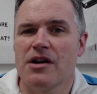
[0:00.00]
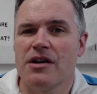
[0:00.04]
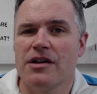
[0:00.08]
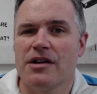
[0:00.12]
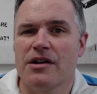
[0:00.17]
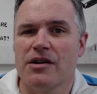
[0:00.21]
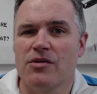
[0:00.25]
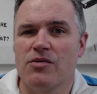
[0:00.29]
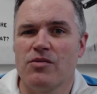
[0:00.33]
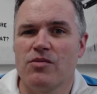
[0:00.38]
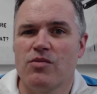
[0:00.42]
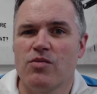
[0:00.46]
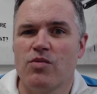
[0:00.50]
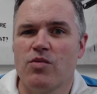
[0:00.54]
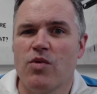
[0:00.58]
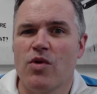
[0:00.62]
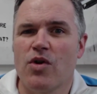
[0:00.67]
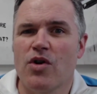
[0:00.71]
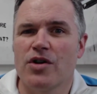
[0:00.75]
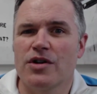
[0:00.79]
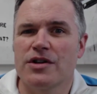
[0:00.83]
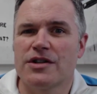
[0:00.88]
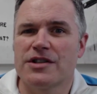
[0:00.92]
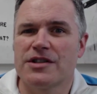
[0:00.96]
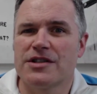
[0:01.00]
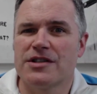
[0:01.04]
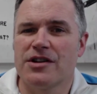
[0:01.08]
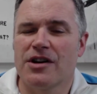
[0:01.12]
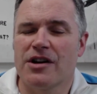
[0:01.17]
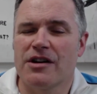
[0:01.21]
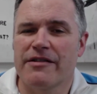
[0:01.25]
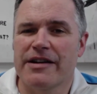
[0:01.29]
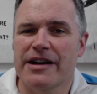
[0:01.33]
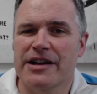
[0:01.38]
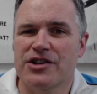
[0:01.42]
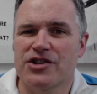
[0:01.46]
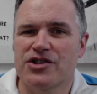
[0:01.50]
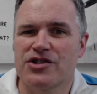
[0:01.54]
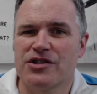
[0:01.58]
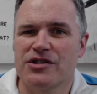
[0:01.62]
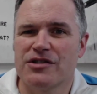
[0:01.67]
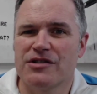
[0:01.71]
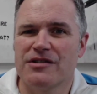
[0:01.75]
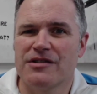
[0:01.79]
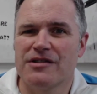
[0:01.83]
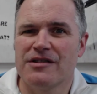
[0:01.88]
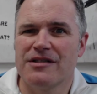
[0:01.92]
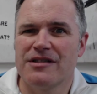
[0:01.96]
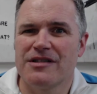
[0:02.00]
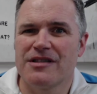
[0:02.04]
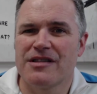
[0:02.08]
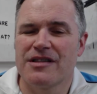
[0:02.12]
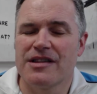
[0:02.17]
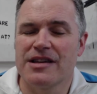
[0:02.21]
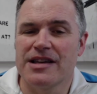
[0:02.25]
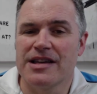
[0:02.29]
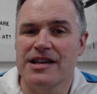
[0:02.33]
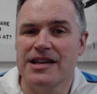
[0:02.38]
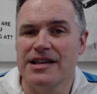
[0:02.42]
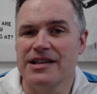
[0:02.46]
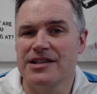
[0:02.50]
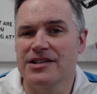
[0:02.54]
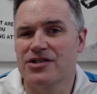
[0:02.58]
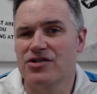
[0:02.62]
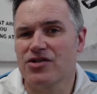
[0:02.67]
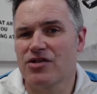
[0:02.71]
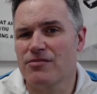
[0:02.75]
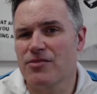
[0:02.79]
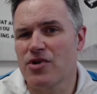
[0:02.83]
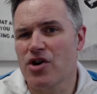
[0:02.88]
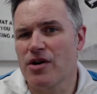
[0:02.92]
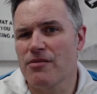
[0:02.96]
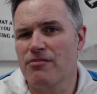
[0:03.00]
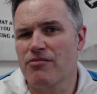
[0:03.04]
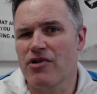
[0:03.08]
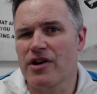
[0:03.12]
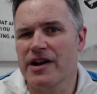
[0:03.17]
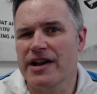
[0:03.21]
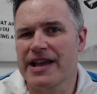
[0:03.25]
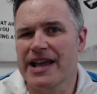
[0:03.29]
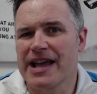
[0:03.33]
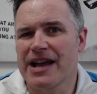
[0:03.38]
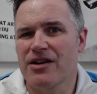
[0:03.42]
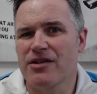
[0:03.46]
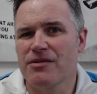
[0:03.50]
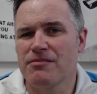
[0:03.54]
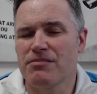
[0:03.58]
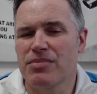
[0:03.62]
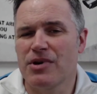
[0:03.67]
you know, what direction the stock might break out in,